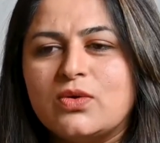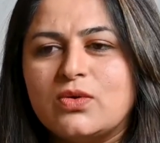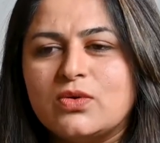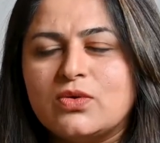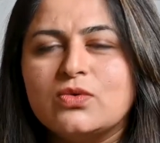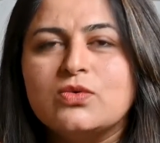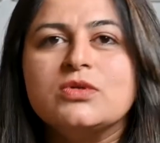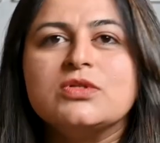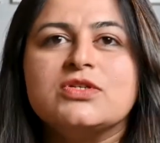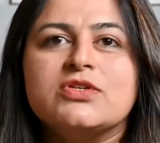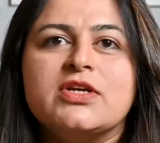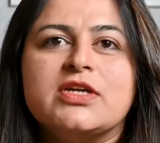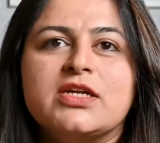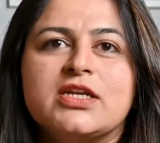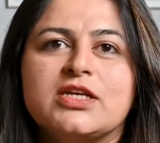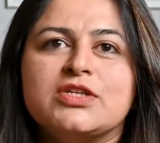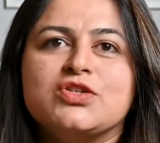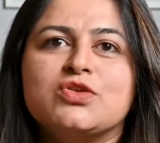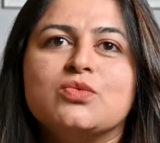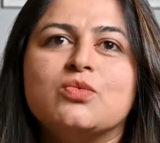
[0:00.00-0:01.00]
rules
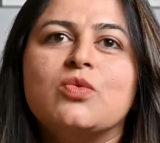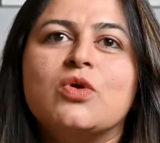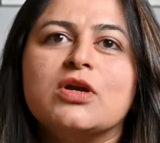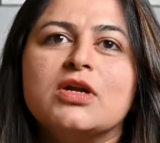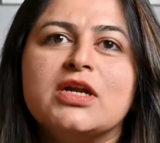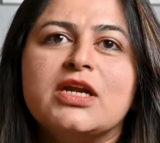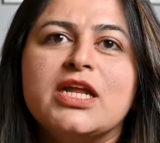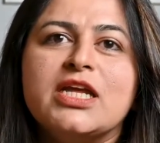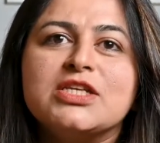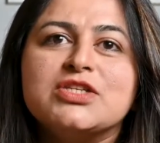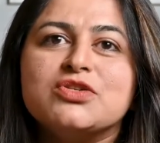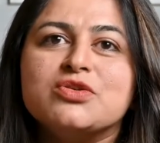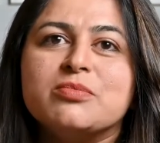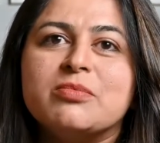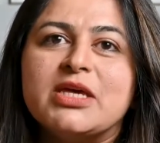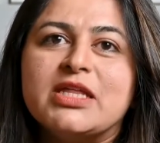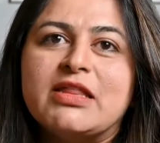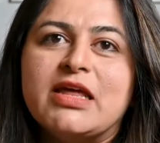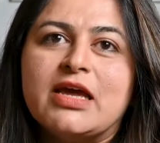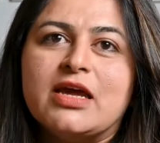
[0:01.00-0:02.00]
written as to what needs to
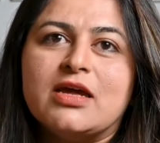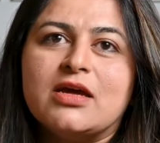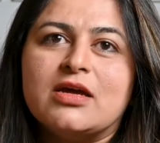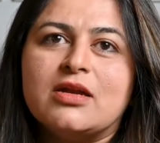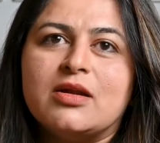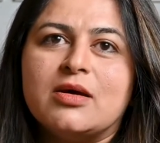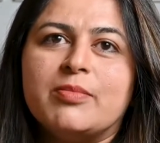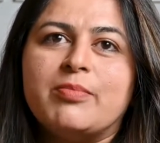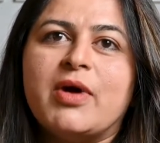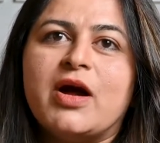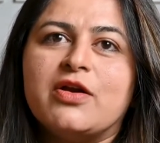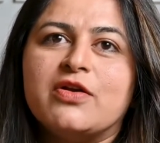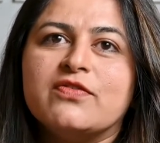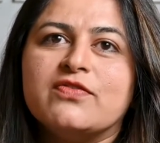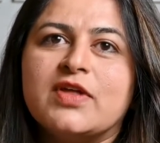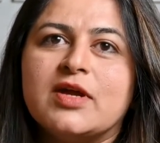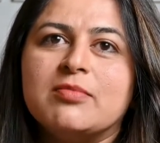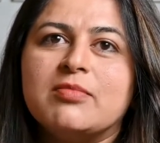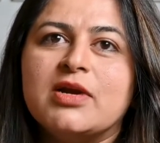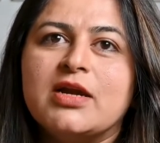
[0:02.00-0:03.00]
be there and a part of
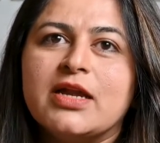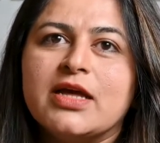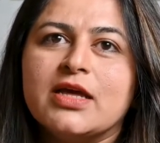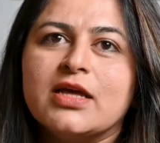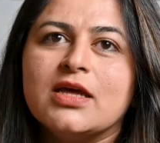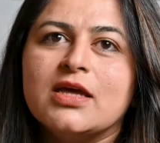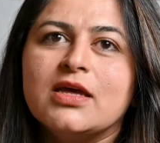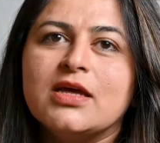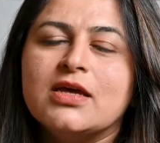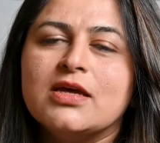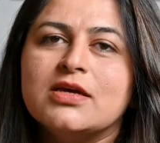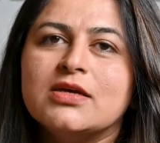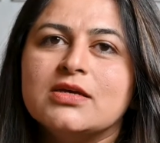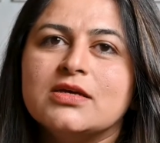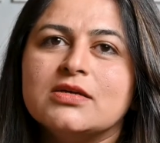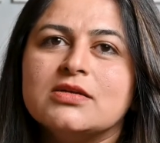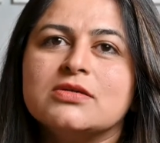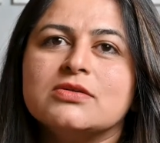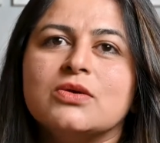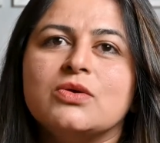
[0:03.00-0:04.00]
that building.
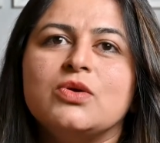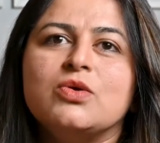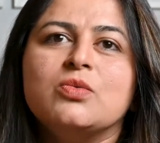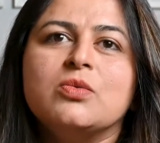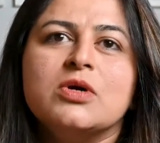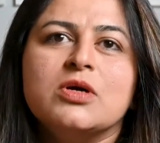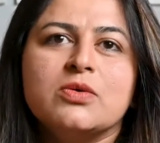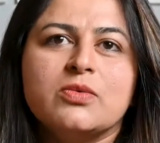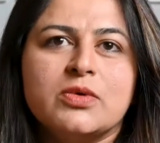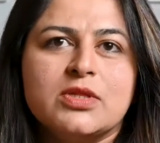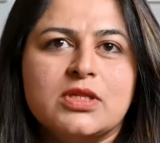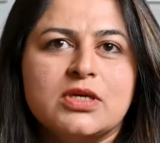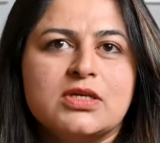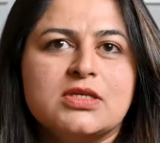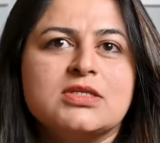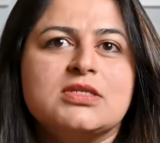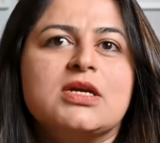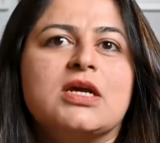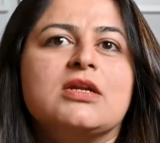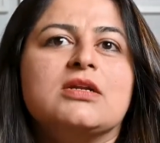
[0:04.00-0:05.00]
So you work with the
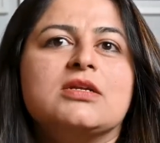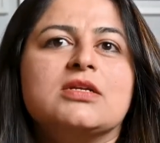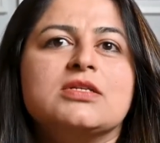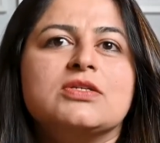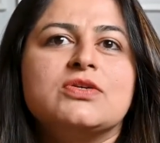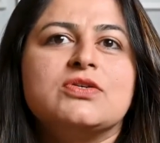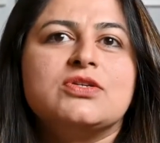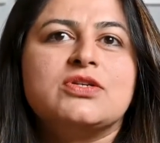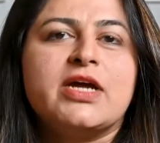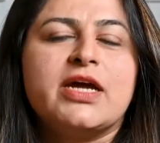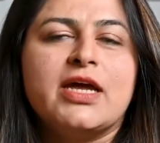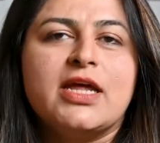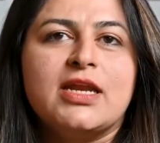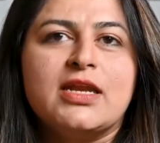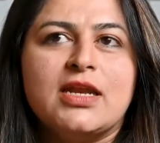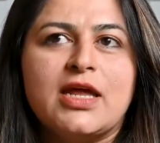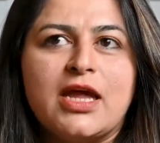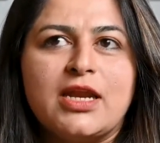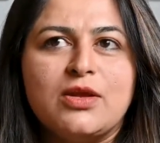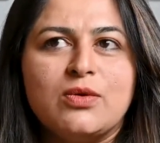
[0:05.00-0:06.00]
consultants, you try
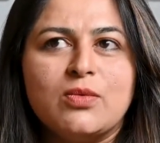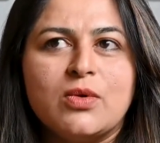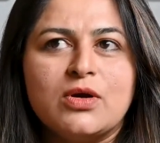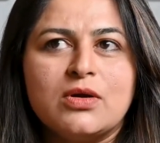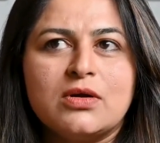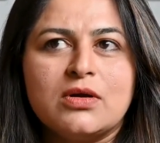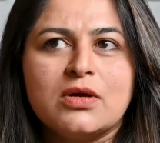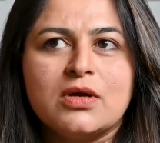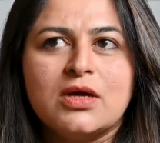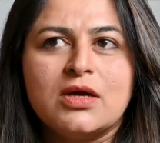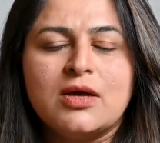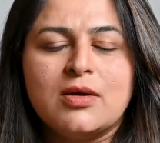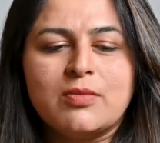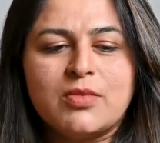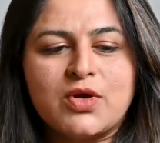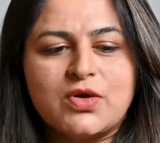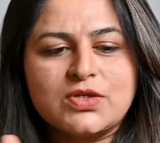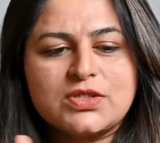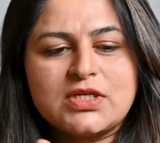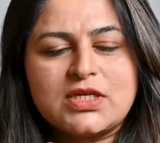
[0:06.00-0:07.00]
and you want,
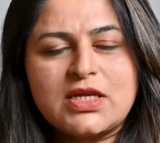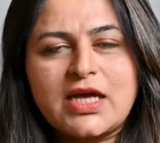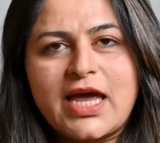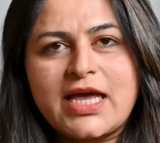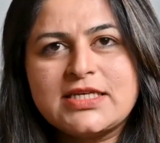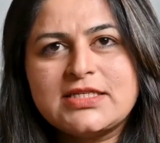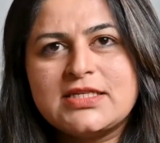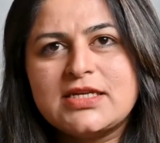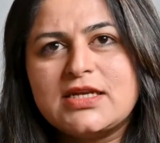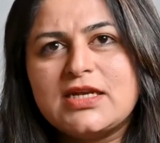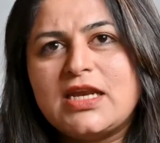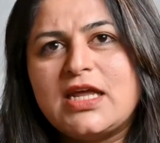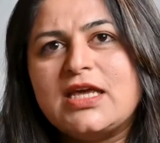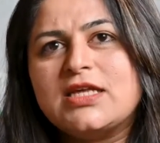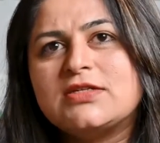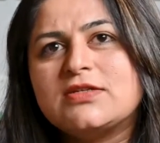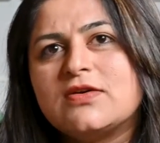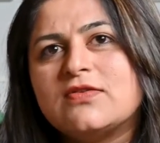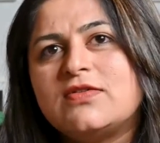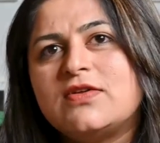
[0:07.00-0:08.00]
because as the
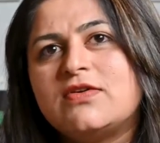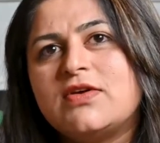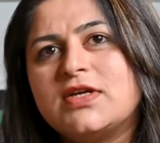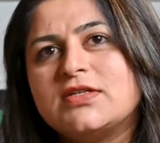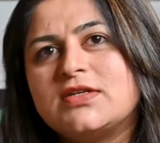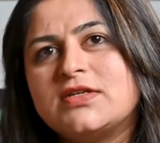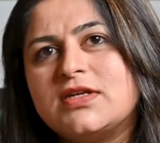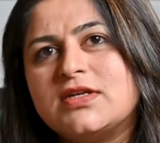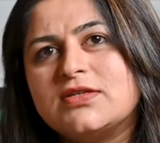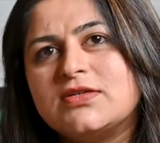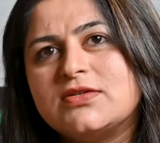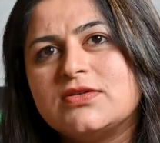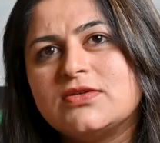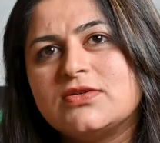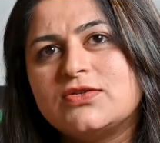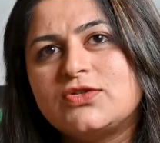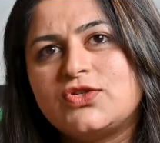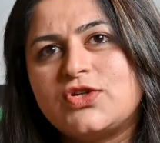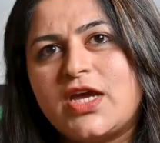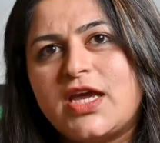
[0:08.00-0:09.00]
needs of the residents
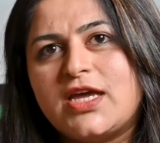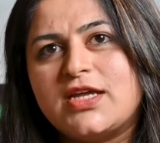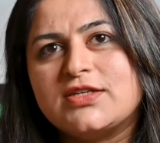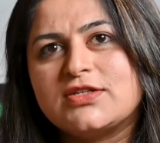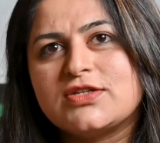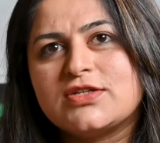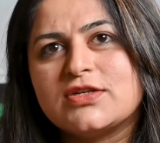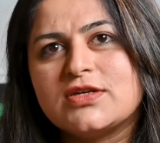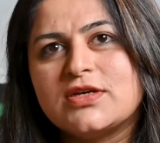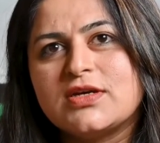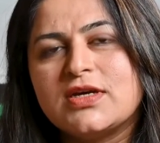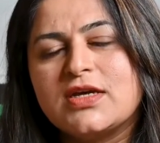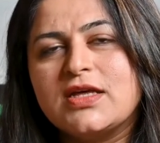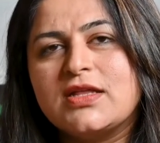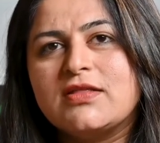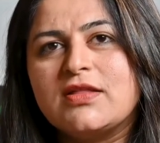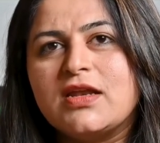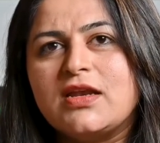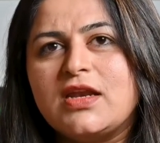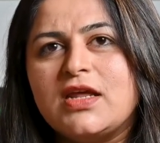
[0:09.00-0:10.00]
change,
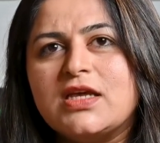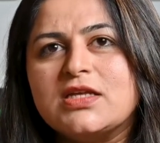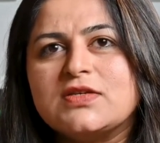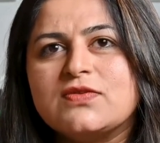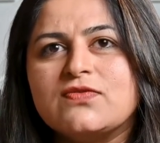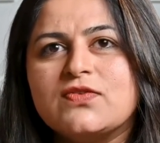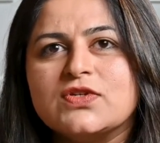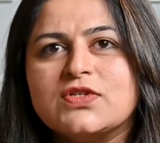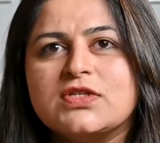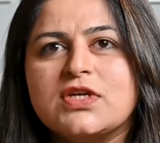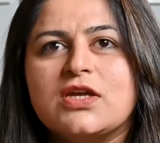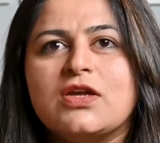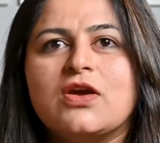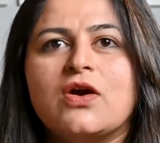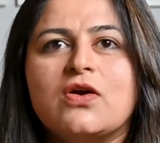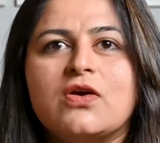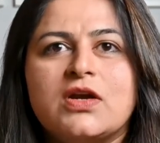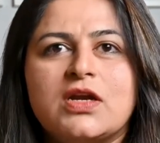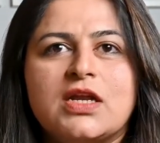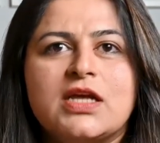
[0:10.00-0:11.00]
the needs for
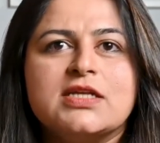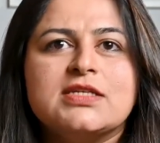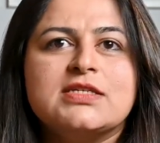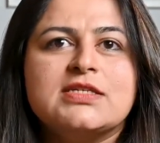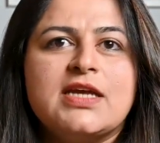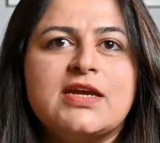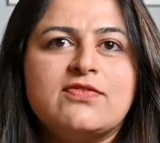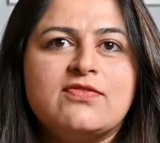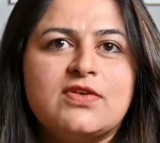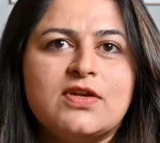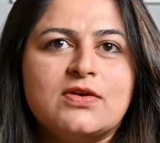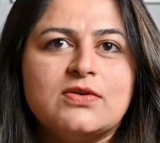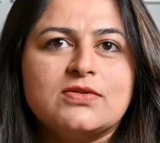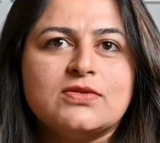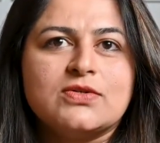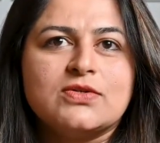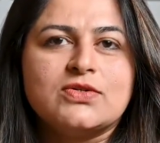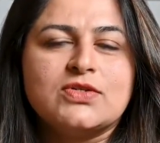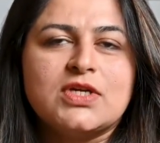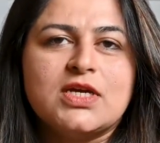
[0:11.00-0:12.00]
security and safety
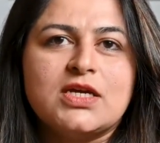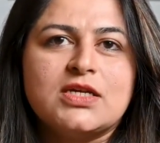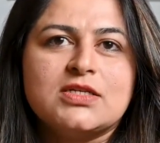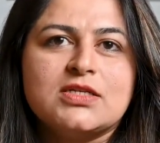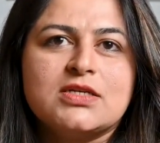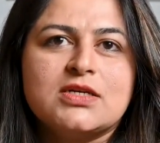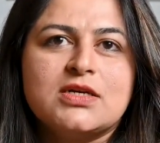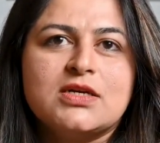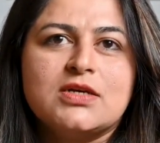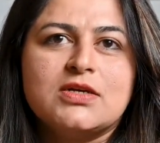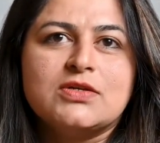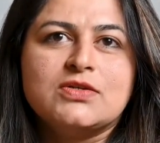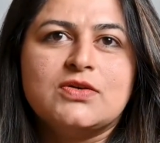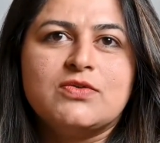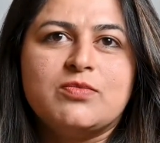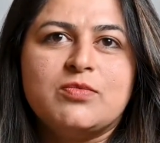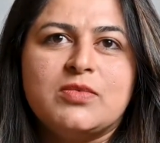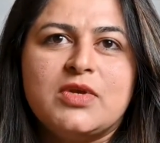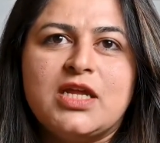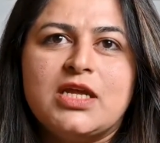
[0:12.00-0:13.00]
also change. So
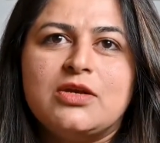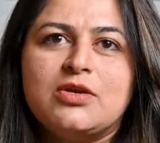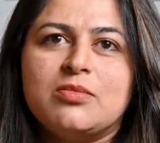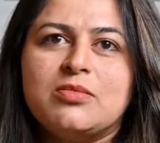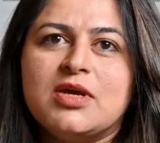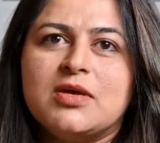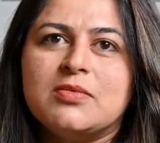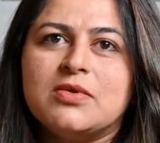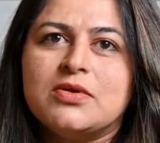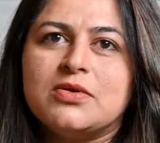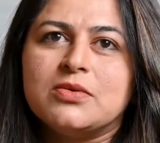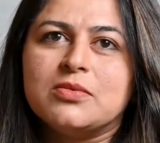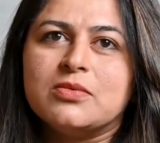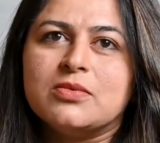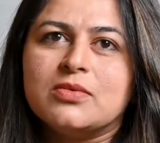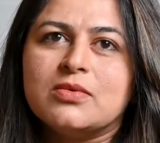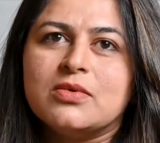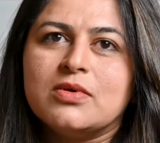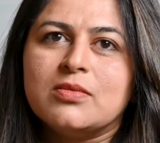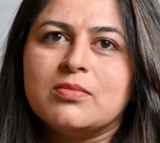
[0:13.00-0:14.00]
you need to be able
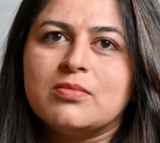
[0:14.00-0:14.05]
to